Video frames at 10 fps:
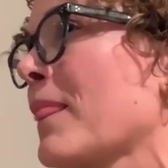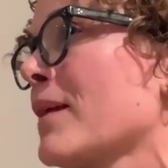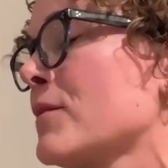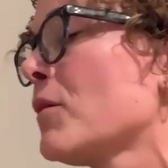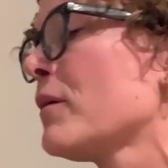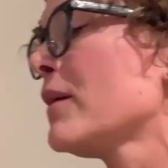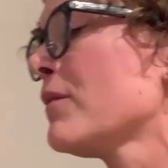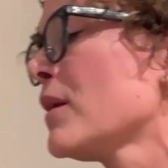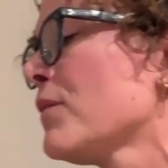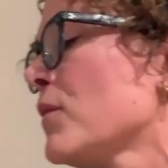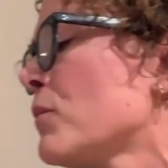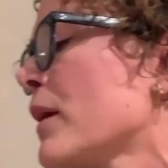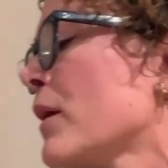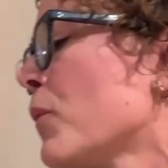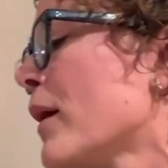So even if you
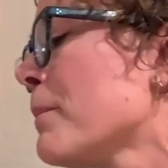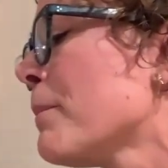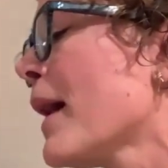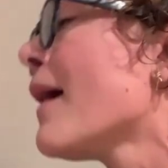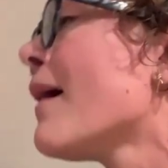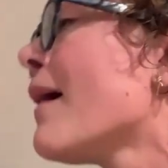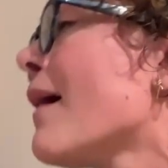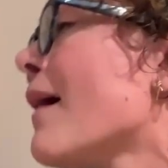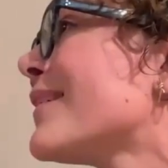ring one bell,